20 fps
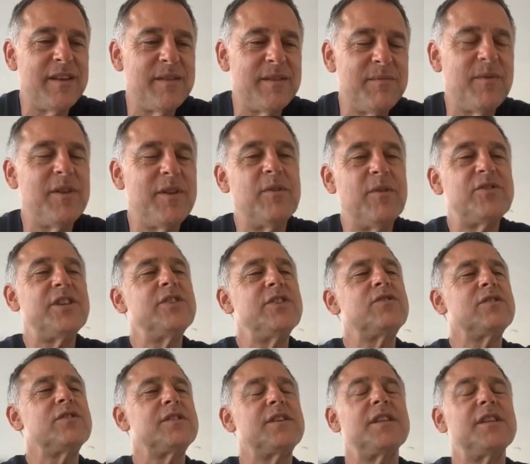most
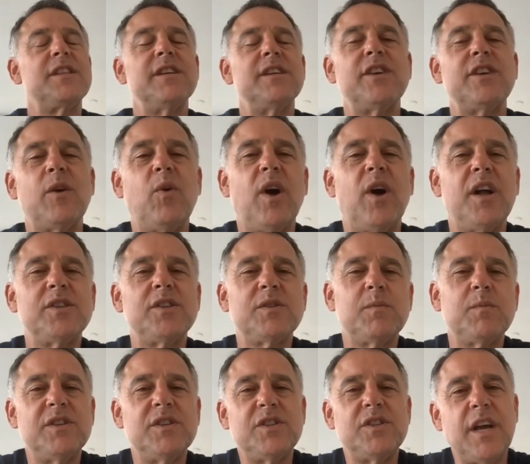interesting things I watched
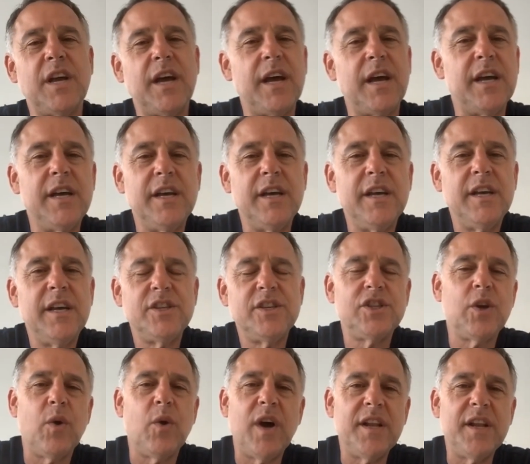was a
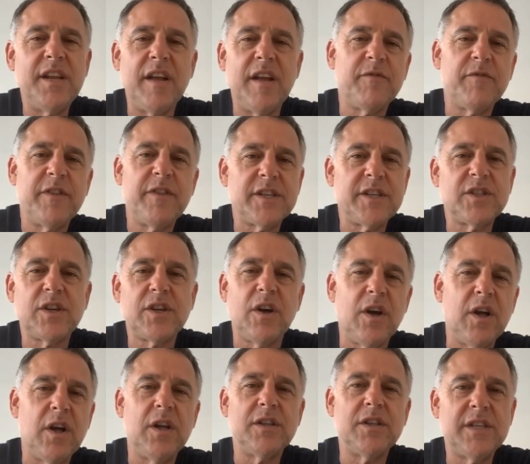show on Netflix
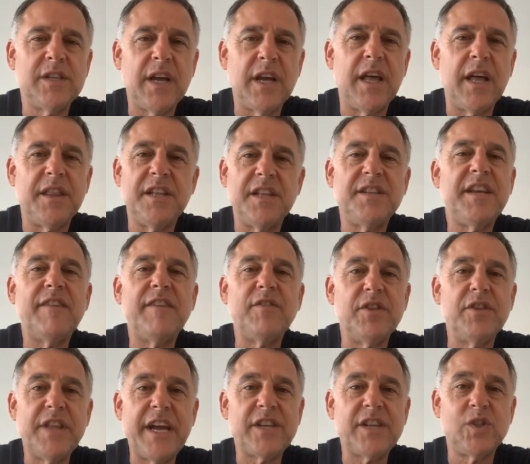called The Devil
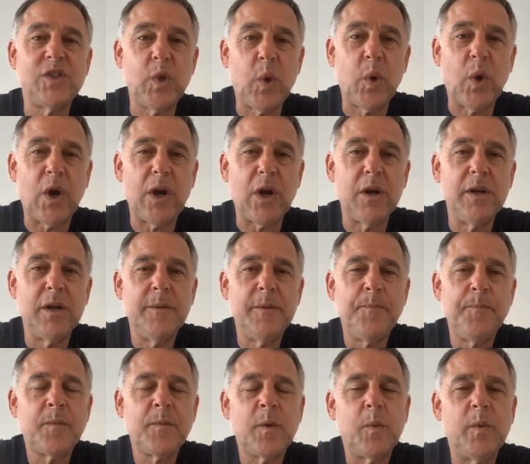Next Door,
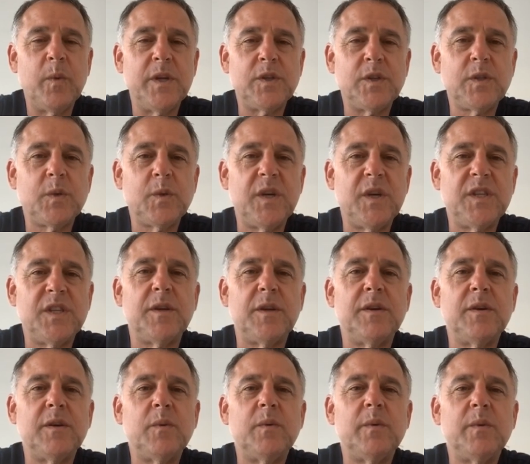which
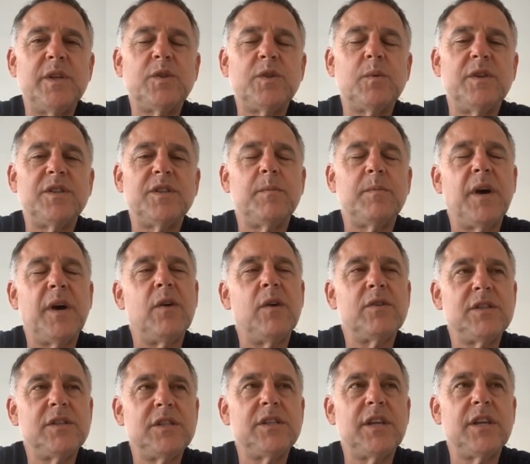was
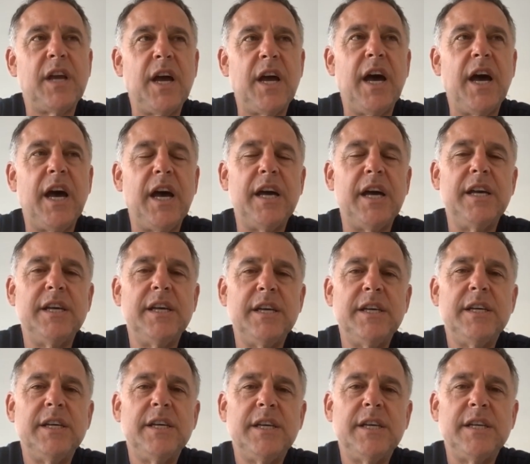about
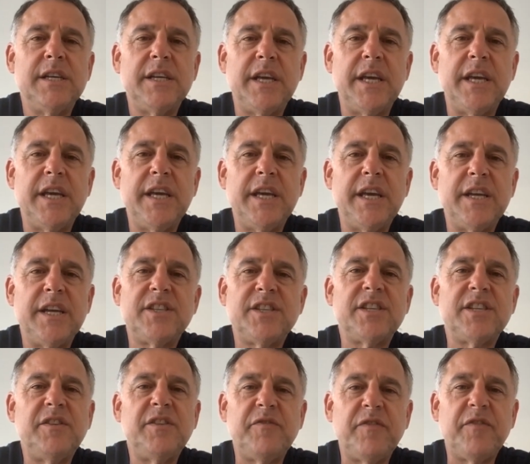a
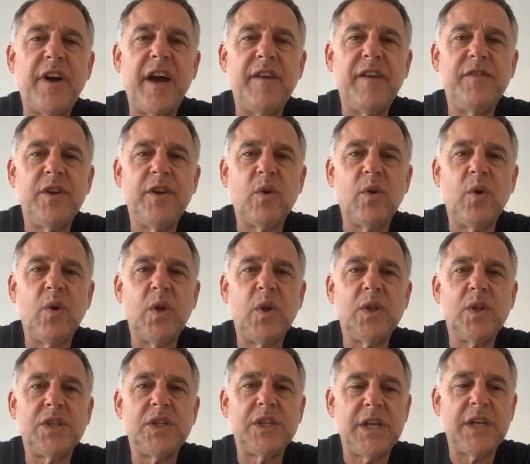
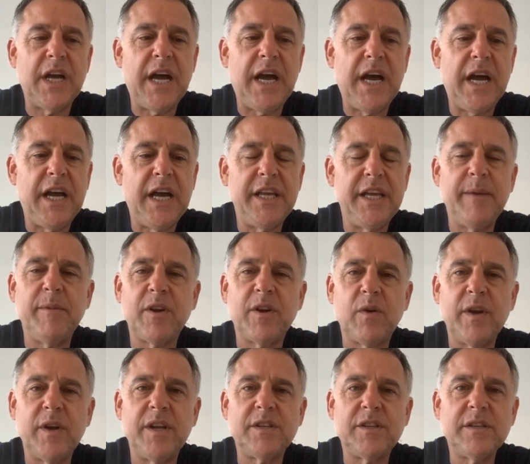65-year-old
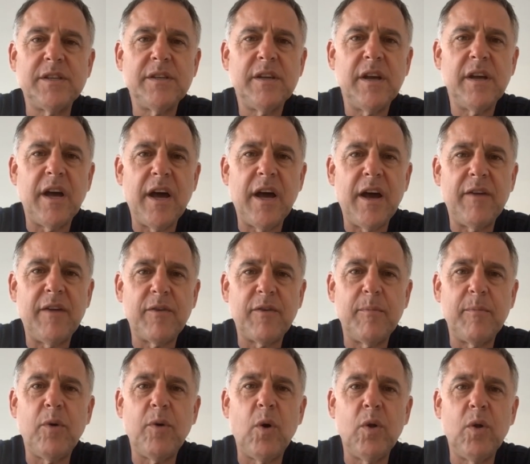immigrant
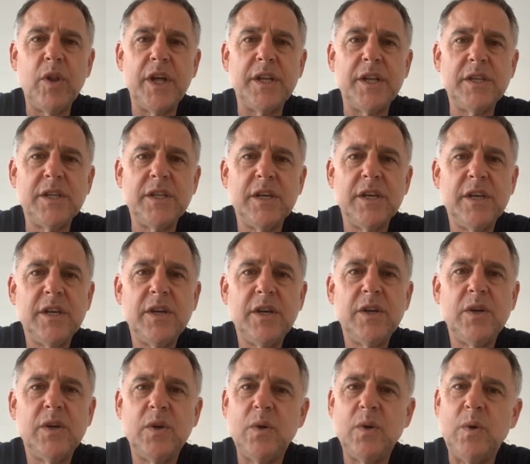from Poland
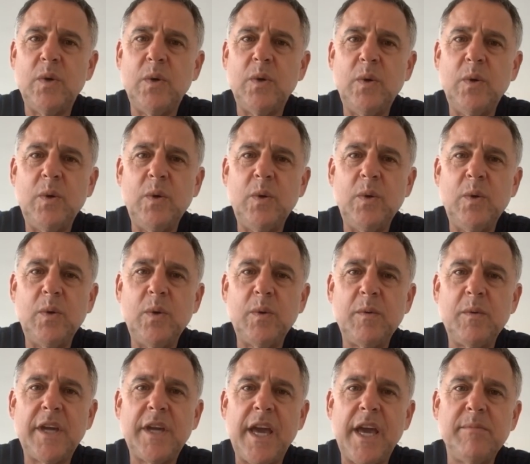who
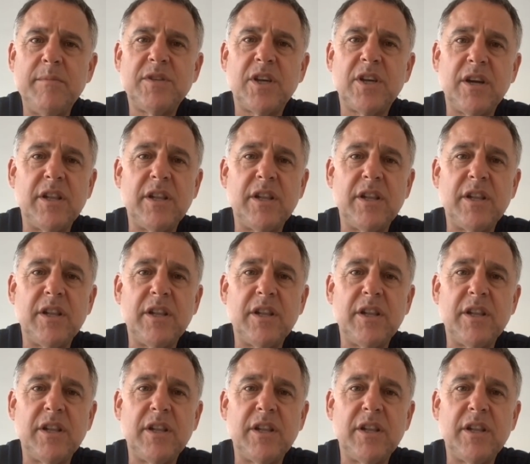moved